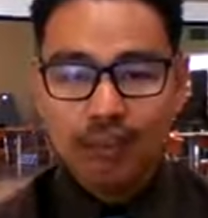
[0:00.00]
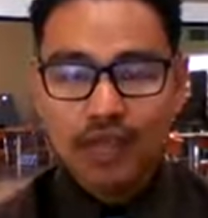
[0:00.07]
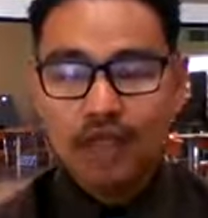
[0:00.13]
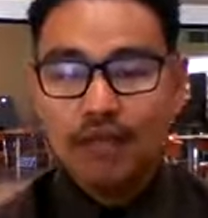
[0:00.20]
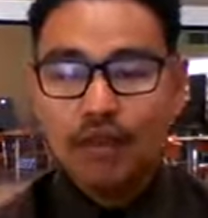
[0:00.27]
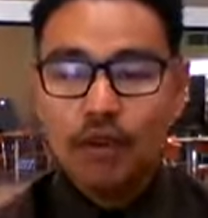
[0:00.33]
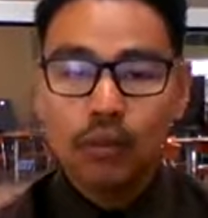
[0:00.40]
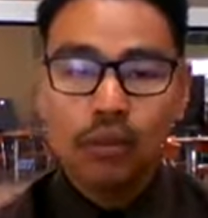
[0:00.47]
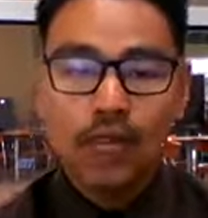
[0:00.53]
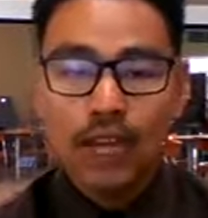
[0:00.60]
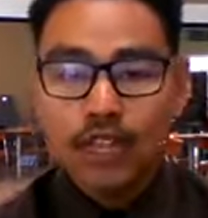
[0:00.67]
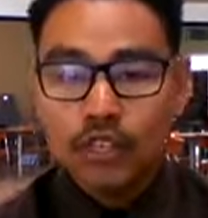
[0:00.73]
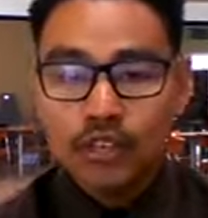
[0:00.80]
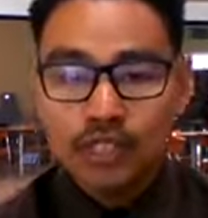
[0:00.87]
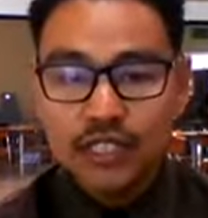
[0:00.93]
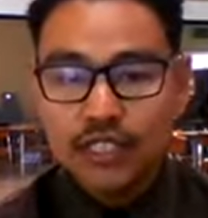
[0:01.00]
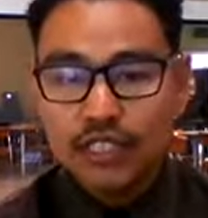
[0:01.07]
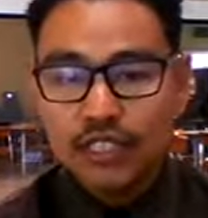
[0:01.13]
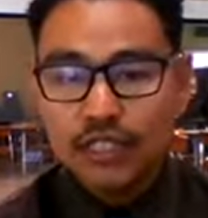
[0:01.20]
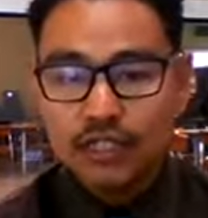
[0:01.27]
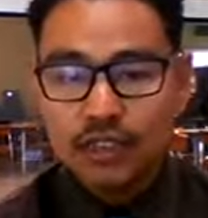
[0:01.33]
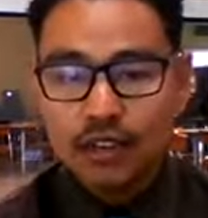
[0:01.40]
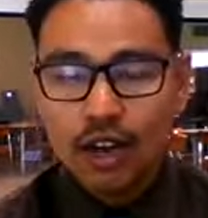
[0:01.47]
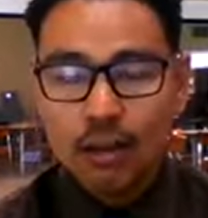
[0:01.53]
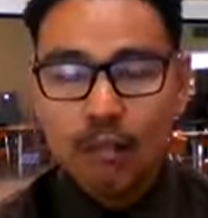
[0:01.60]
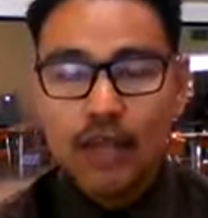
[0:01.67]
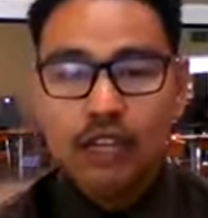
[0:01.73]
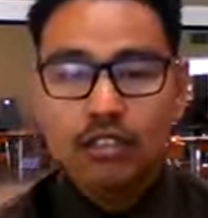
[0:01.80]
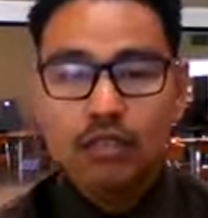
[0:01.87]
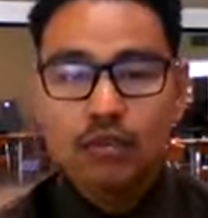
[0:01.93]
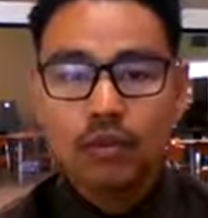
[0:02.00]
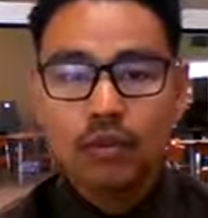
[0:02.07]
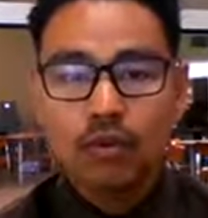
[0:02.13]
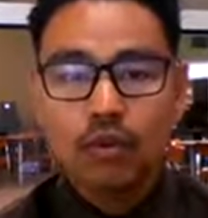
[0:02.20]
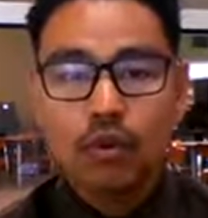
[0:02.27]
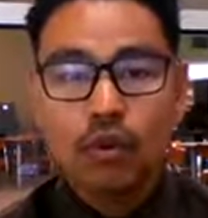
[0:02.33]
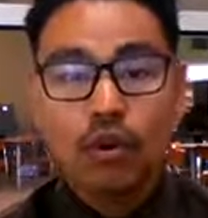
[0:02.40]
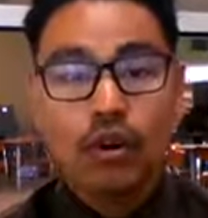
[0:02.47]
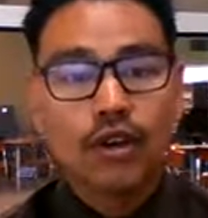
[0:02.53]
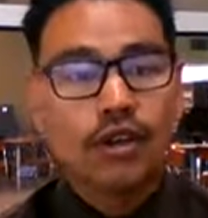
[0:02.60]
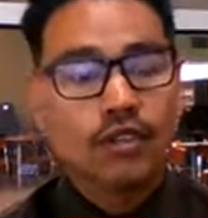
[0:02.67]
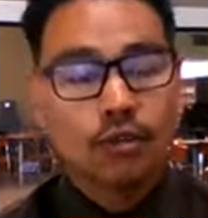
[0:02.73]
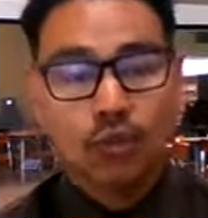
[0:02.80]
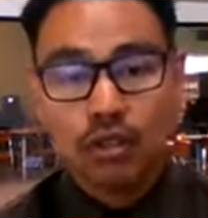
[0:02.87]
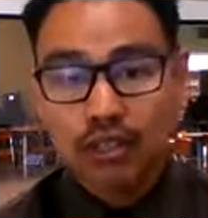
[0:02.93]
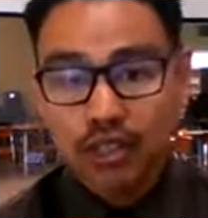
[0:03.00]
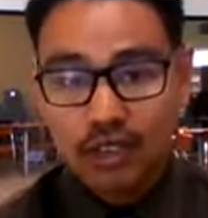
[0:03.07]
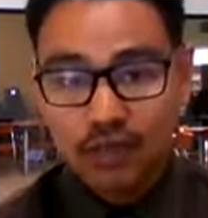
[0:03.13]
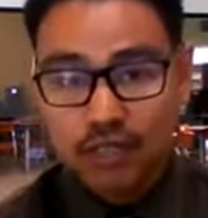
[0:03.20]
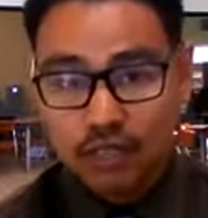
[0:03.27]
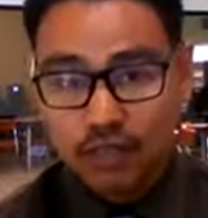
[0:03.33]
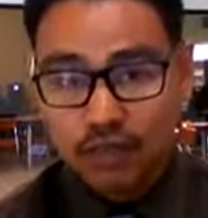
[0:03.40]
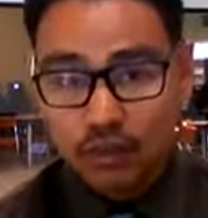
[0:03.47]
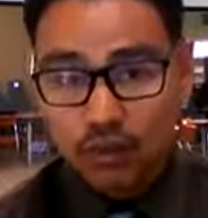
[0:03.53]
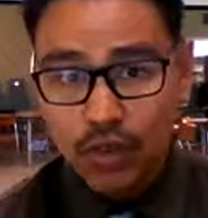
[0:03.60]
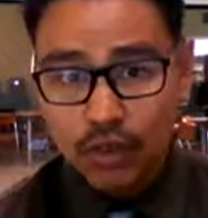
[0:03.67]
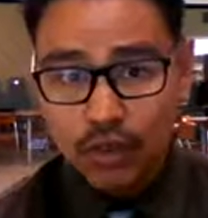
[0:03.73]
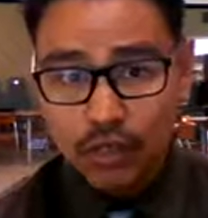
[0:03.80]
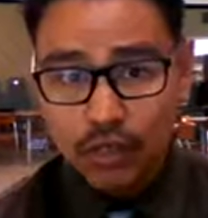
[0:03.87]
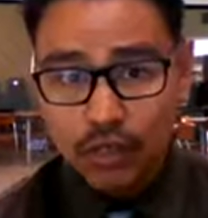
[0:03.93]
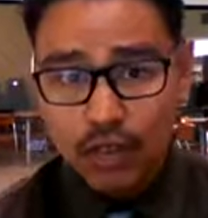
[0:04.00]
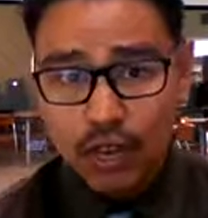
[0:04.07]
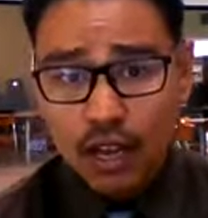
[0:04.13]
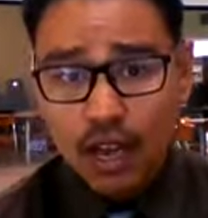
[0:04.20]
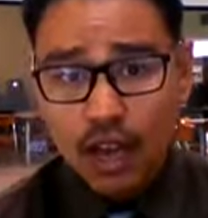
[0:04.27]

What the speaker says: if you apply, you can still be eligible for the Board of Governors fee waiver.